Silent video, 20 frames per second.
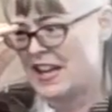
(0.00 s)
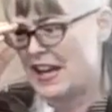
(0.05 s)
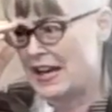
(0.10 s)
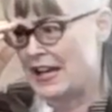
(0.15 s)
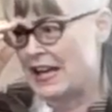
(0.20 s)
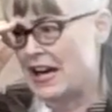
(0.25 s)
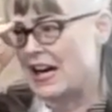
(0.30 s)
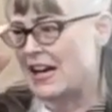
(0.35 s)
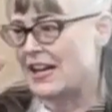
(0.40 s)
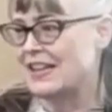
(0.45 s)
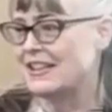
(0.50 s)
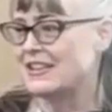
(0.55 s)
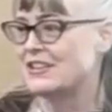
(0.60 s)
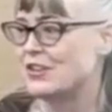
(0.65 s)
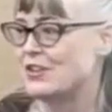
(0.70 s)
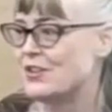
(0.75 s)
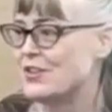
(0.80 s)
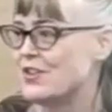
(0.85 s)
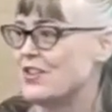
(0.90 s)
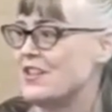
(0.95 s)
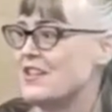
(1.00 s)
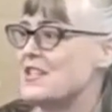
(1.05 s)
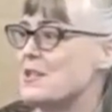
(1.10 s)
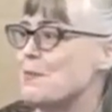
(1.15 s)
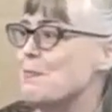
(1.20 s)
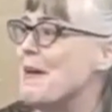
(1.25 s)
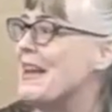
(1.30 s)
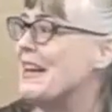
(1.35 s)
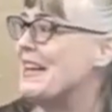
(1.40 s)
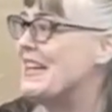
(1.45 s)
And I learned
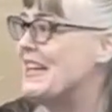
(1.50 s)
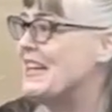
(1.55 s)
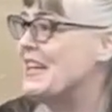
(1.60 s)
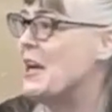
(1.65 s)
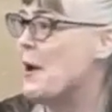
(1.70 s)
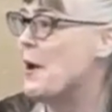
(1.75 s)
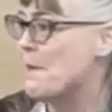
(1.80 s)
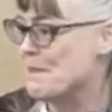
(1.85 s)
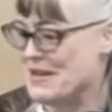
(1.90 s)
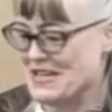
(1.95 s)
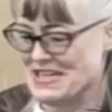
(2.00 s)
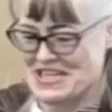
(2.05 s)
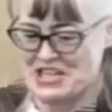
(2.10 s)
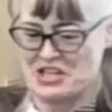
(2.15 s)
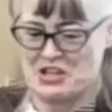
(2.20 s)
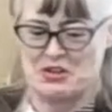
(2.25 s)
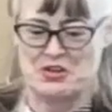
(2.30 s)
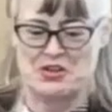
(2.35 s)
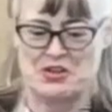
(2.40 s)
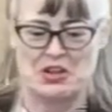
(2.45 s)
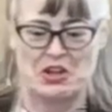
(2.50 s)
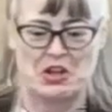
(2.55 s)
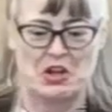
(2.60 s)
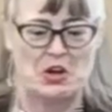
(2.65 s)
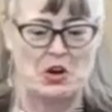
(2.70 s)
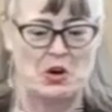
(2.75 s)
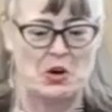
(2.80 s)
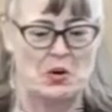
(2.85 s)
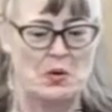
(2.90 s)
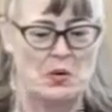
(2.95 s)
this many, many years
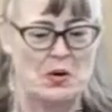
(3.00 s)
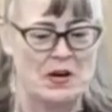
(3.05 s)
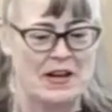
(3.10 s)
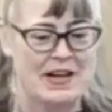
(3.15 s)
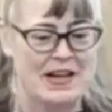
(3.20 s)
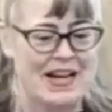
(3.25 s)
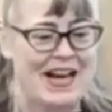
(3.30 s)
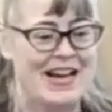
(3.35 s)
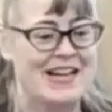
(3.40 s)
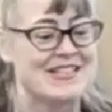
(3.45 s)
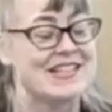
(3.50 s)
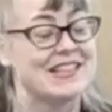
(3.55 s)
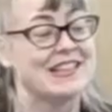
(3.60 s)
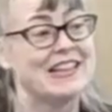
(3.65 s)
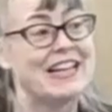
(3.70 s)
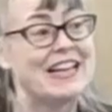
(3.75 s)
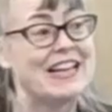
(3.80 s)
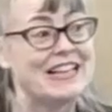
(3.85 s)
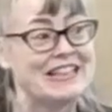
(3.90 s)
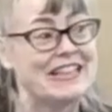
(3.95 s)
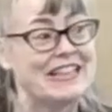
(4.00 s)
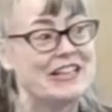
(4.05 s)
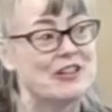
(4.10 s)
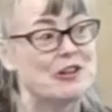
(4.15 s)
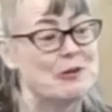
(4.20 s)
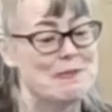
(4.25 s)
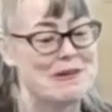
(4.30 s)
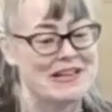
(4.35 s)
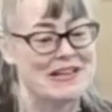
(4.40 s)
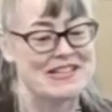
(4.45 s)
ago as a lay
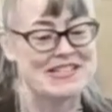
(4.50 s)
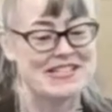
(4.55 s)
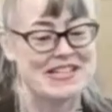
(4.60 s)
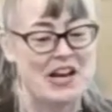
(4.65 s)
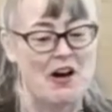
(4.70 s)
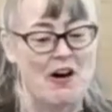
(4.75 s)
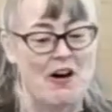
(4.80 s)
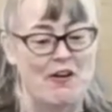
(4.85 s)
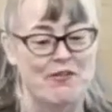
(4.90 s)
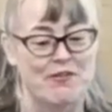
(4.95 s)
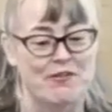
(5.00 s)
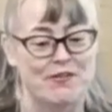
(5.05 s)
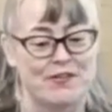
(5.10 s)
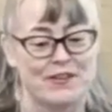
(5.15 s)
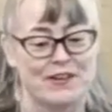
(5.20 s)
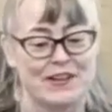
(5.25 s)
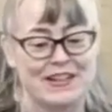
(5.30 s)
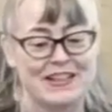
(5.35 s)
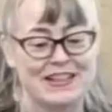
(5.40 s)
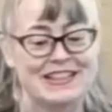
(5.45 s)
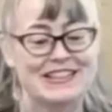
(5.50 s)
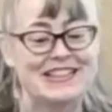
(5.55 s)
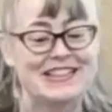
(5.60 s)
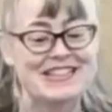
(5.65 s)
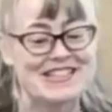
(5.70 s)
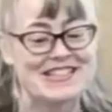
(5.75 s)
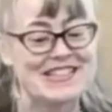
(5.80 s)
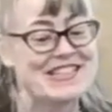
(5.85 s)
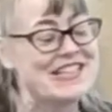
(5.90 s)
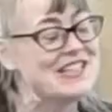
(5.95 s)
leader myself,
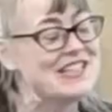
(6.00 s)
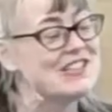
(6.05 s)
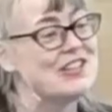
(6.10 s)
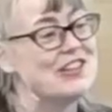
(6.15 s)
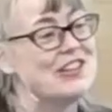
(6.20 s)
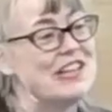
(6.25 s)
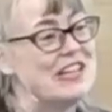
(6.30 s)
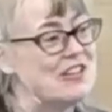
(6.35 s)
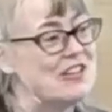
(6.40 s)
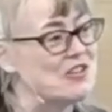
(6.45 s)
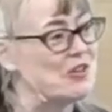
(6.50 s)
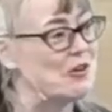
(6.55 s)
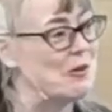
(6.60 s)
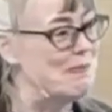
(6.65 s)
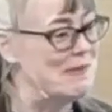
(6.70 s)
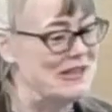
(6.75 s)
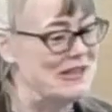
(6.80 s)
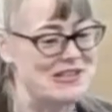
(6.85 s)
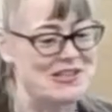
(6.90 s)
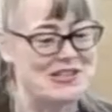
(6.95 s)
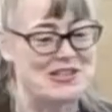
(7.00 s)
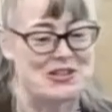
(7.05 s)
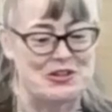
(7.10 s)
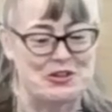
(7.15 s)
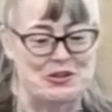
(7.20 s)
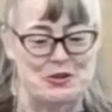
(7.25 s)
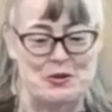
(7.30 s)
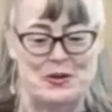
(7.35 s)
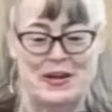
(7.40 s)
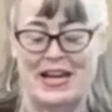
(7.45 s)
listening to the interim
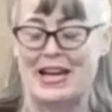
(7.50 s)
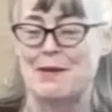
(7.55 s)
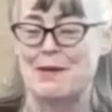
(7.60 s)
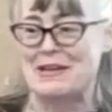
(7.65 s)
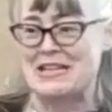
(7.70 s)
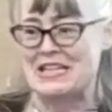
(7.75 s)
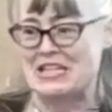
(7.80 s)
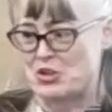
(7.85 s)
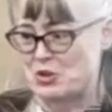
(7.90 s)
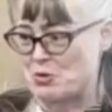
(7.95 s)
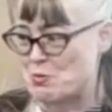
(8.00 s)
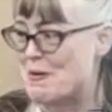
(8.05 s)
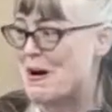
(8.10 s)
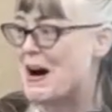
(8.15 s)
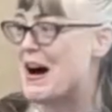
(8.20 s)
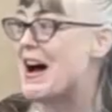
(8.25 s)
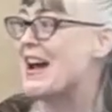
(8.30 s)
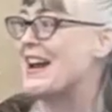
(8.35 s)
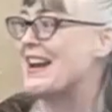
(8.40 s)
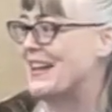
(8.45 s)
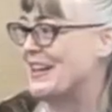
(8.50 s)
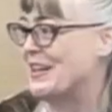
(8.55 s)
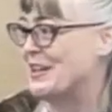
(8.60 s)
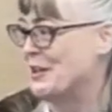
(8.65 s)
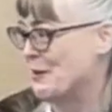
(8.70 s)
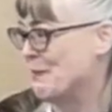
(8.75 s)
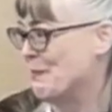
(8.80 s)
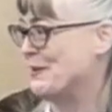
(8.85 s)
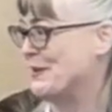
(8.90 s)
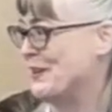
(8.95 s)
minister who came into my
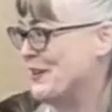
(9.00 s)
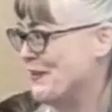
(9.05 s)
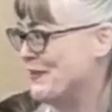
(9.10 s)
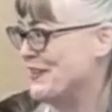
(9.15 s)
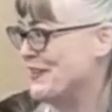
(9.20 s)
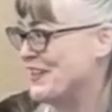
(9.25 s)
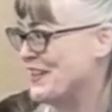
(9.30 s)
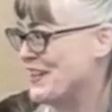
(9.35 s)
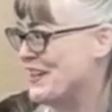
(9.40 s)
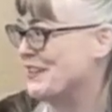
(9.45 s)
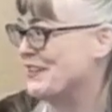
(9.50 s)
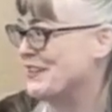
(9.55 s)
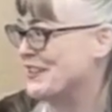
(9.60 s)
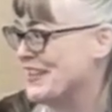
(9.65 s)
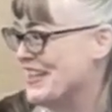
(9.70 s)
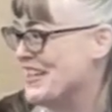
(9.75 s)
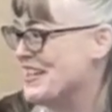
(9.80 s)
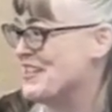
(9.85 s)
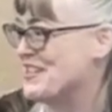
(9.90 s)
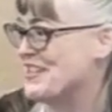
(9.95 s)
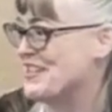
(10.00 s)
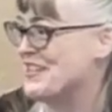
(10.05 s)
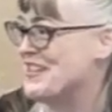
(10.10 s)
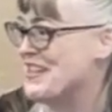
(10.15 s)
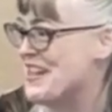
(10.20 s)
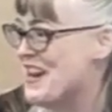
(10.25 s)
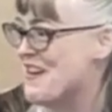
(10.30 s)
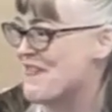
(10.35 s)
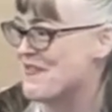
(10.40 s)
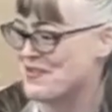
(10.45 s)
beloved congregation
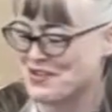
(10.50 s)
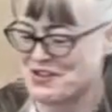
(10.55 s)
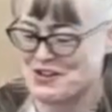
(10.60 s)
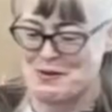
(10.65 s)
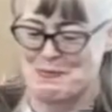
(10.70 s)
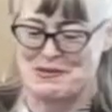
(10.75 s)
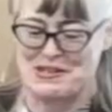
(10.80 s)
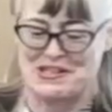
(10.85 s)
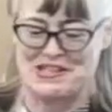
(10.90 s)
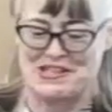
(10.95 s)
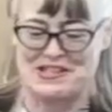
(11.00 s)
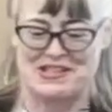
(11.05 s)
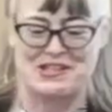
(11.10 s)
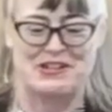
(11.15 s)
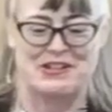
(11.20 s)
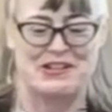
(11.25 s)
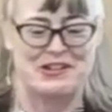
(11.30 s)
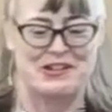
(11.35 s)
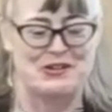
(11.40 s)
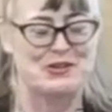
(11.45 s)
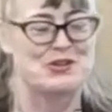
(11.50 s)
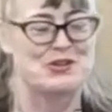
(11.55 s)
after a ministerial